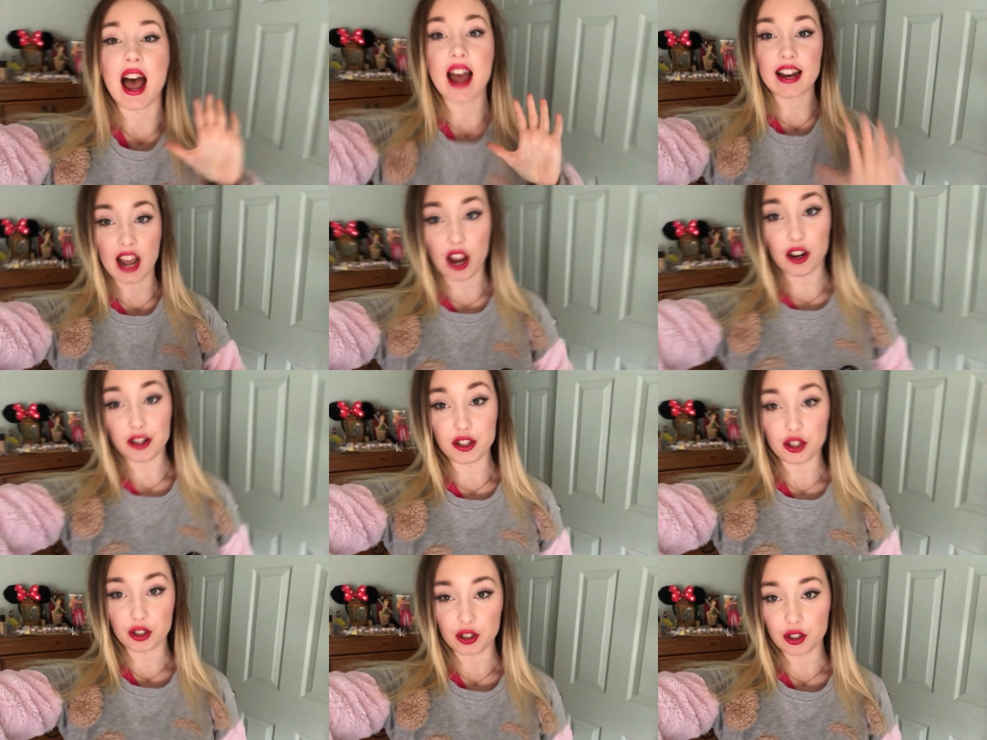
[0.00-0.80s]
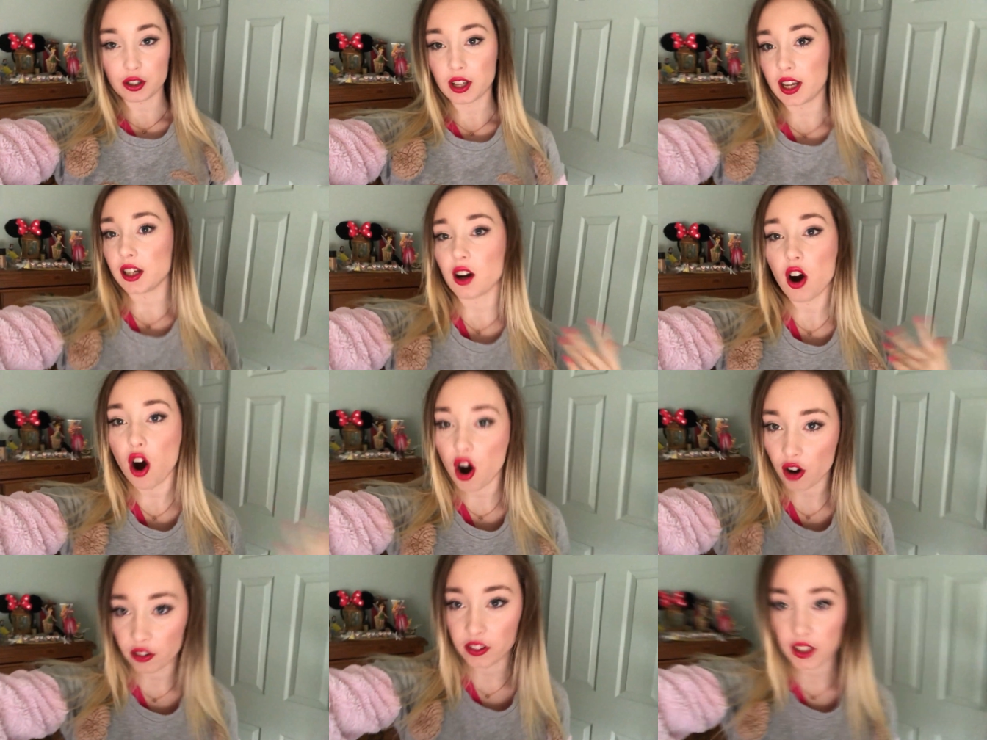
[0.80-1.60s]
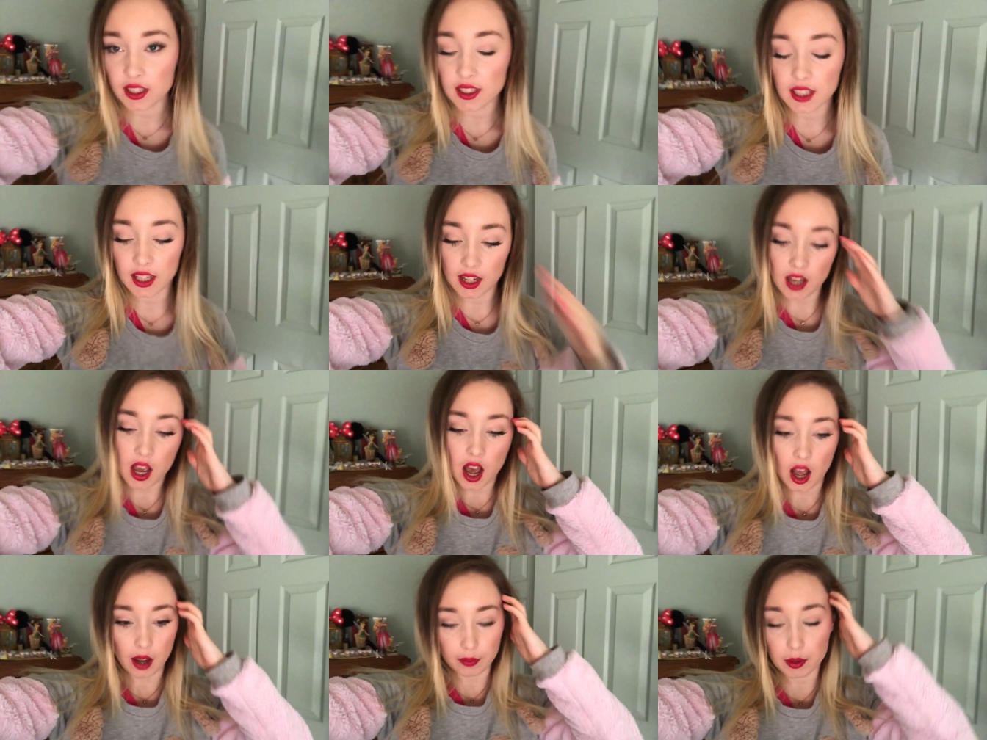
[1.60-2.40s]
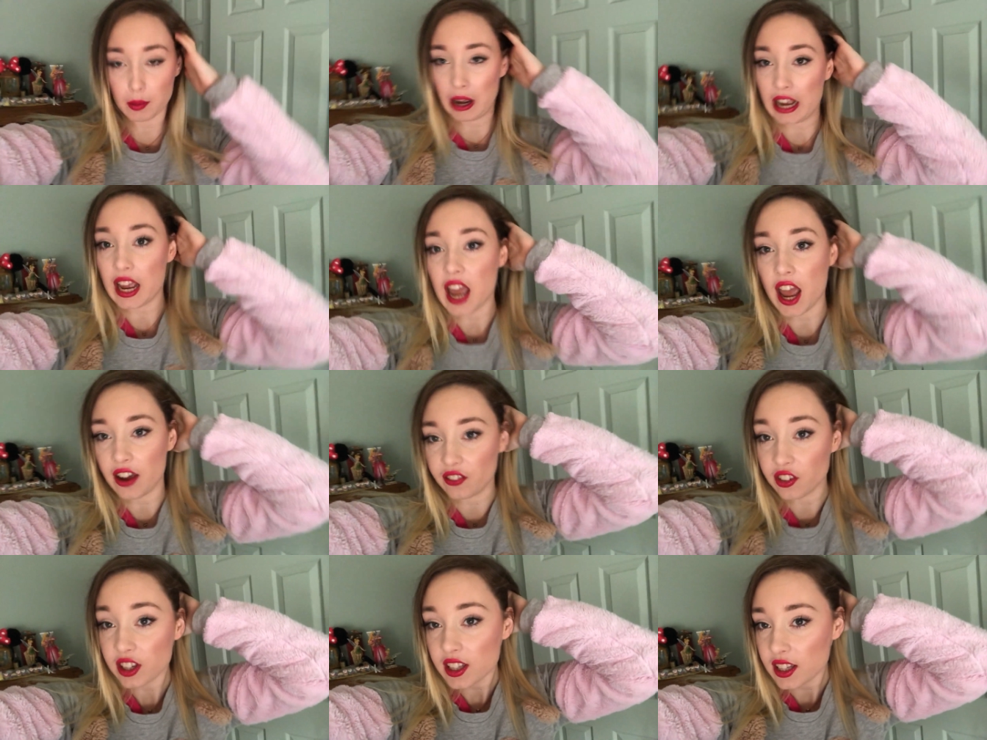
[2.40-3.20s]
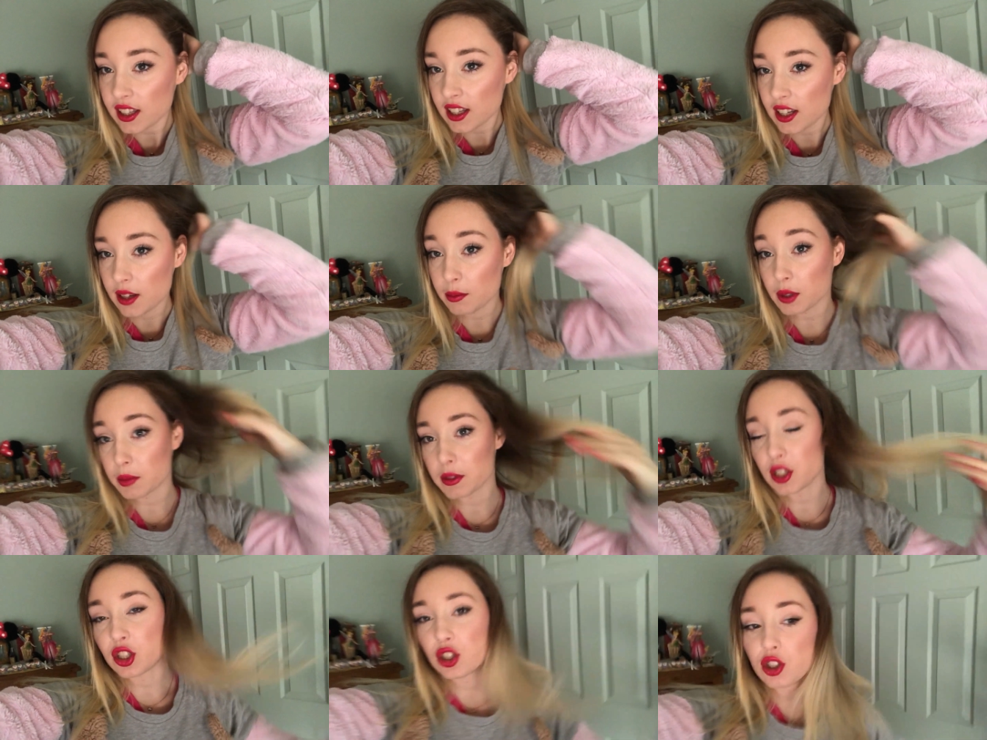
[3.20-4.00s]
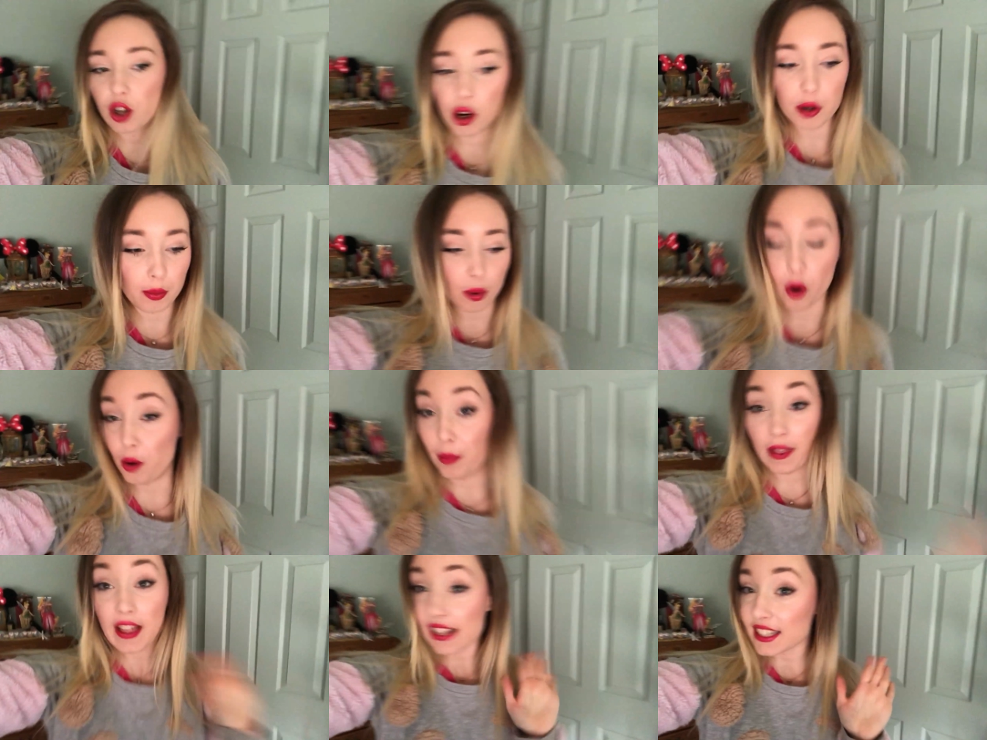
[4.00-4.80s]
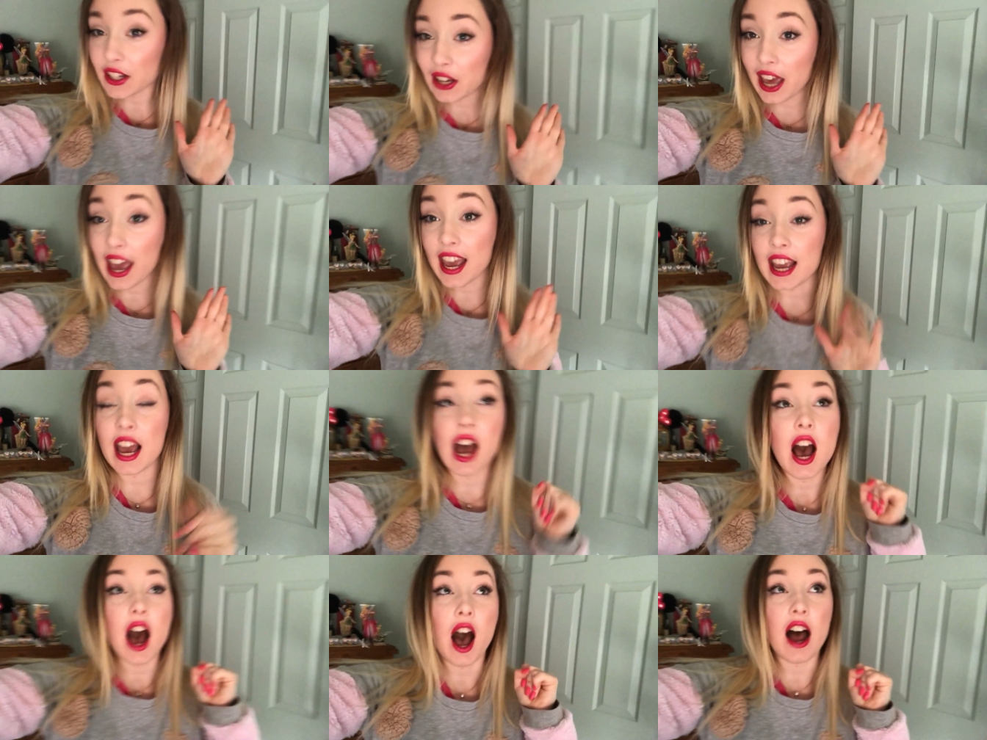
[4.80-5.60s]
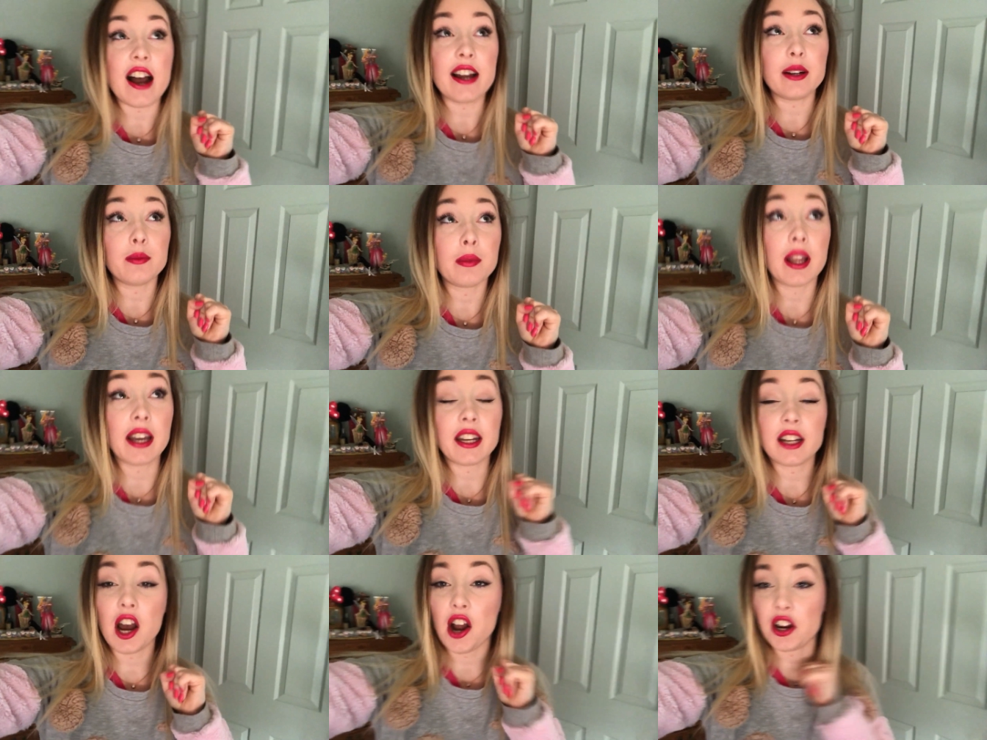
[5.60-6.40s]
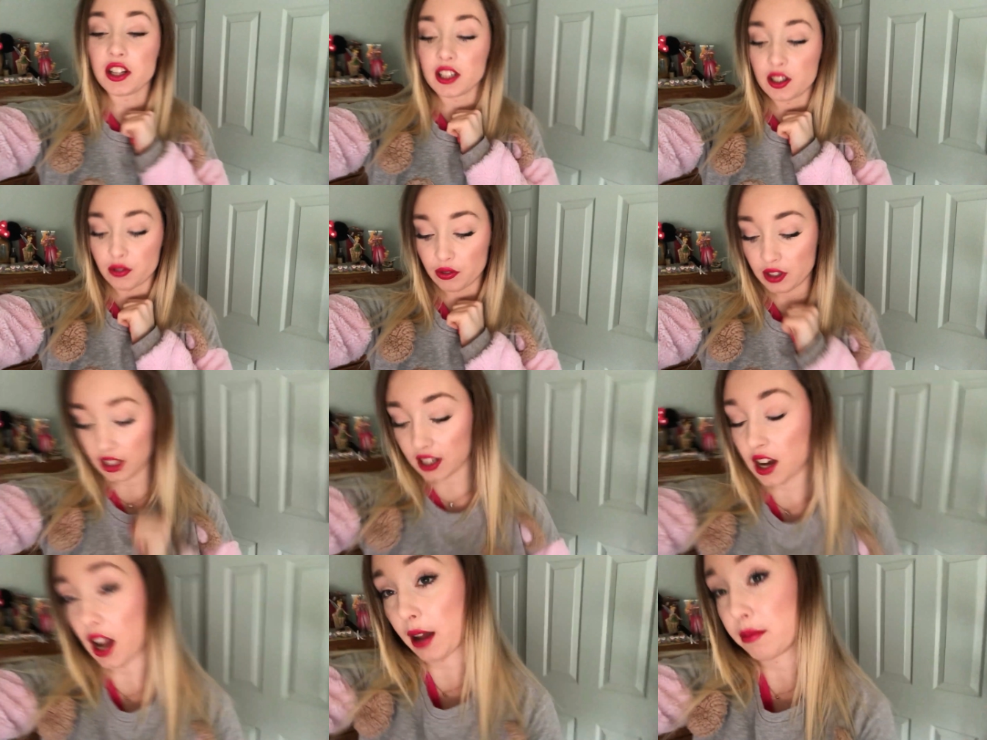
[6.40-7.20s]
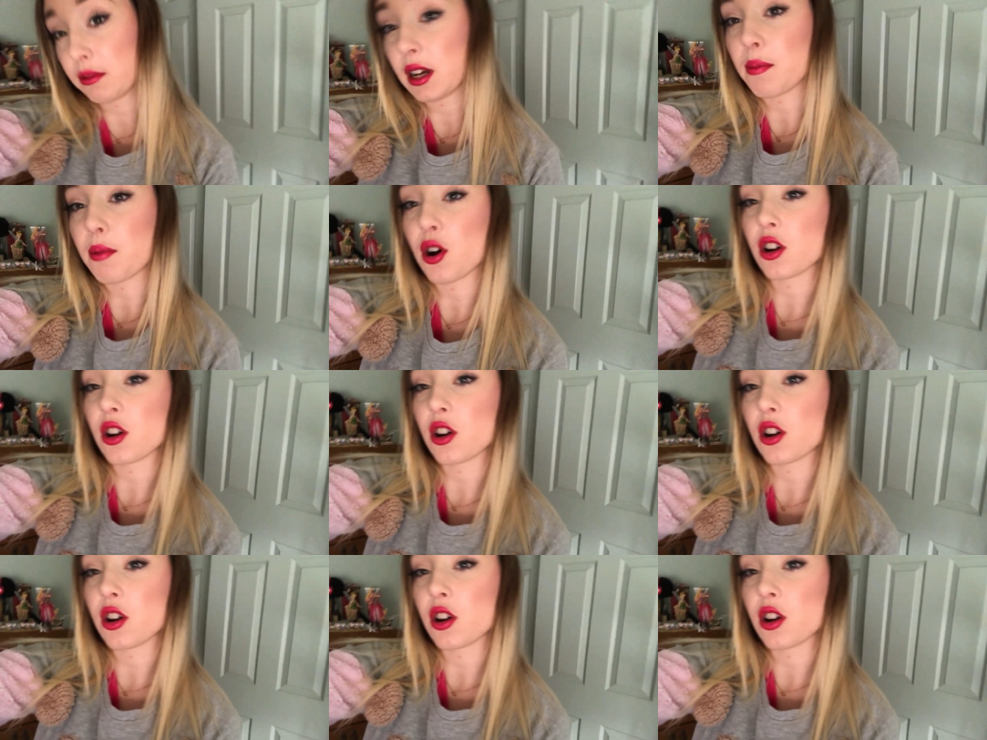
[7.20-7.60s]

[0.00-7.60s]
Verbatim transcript: at Harajuku. Like, obviously I'm gonna buy everything there. I'm gonna be so poor, but that's okay. I am like currently really hyped up